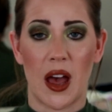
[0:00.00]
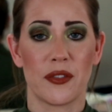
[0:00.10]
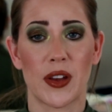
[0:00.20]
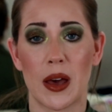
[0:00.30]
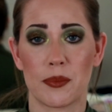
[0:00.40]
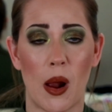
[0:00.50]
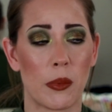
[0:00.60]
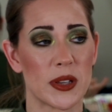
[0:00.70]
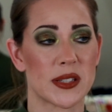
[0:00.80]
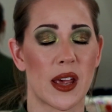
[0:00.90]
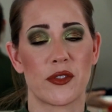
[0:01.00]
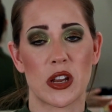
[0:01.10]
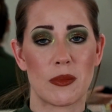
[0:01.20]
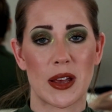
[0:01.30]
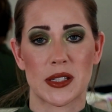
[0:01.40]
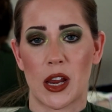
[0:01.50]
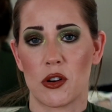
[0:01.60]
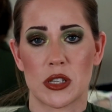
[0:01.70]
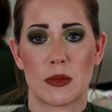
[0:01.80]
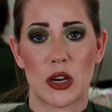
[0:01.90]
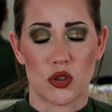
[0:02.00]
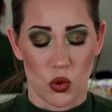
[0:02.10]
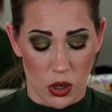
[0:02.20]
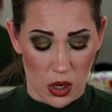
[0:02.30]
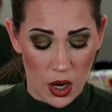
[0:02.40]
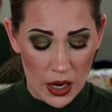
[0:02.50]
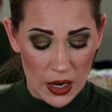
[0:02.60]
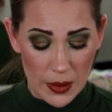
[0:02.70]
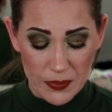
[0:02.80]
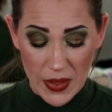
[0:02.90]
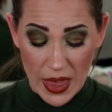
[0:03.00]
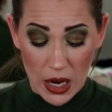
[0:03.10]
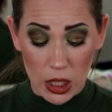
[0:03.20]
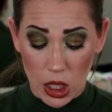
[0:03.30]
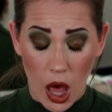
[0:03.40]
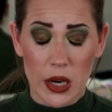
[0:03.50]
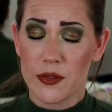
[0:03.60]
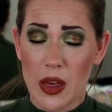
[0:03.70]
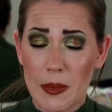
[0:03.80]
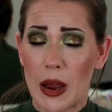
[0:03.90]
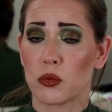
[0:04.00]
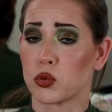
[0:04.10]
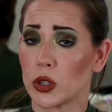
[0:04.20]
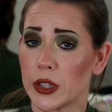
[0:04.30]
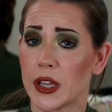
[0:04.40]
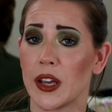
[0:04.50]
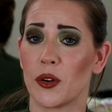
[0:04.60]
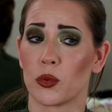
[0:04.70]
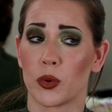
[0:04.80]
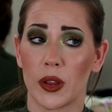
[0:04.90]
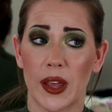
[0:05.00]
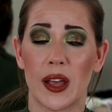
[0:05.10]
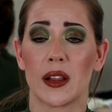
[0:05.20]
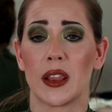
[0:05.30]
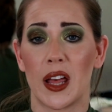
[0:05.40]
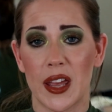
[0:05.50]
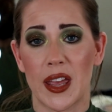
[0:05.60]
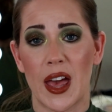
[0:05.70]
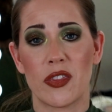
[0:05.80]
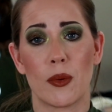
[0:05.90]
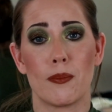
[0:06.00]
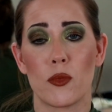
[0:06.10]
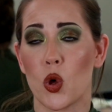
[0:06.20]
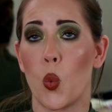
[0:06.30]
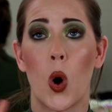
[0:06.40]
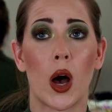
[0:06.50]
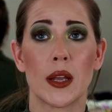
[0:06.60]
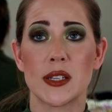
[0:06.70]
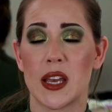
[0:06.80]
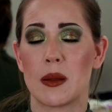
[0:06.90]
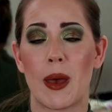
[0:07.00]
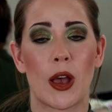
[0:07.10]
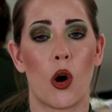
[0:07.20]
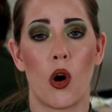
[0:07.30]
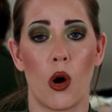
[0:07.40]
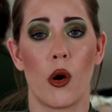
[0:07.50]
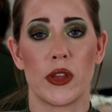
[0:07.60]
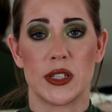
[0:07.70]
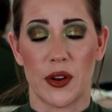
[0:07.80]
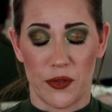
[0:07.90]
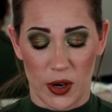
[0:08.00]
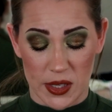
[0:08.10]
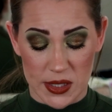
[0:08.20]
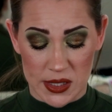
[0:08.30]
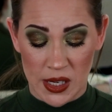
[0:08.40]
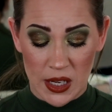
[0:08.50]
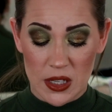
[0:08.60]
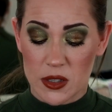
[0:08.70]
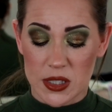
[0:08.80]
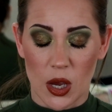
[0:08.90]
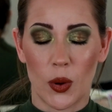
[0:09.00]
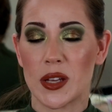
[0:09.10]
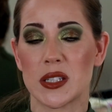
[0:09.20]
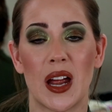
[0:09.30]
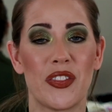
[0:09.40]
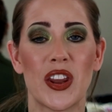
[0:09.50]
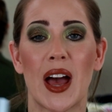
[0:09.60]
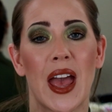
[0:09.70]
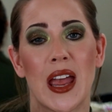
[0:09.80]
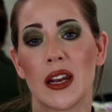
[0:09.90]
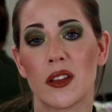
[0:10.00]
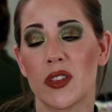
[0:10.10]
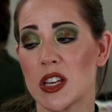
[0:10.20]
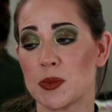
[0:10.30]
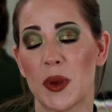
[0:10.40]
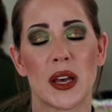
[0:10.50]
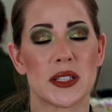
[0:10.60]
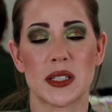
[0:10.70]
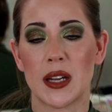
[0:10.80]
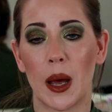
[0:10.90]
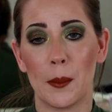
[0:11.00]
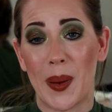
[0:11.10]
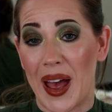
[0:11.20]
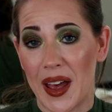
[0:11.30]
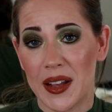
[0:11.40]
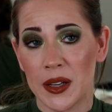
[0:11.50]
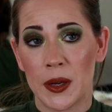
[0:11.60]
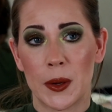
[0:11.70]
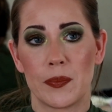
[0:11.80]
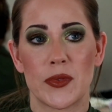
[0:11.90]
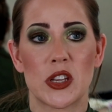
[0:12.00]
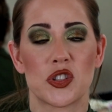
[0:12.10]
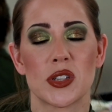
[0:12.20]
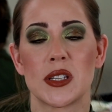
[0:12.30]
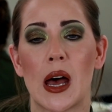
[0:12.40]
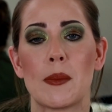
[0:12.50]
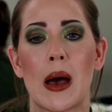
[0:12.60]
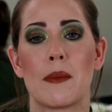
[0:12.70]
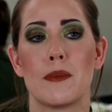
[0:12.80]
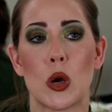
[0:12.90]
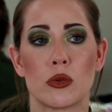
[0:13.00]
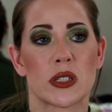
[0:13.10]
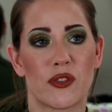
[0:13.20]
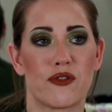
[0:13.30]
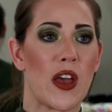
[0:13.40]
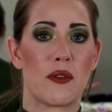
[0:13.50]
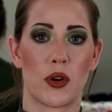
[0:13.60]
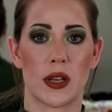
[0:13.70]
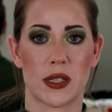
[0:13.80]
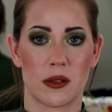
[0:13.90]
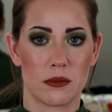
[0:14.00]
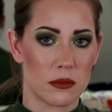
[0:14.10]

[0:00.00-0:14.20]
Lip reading: I've got probably 70 mascaras in my drawer. And a lot of them I really, really like. And the wand can make all the difference. So it's not that I hated this because it's not bad. It's just not my most favorite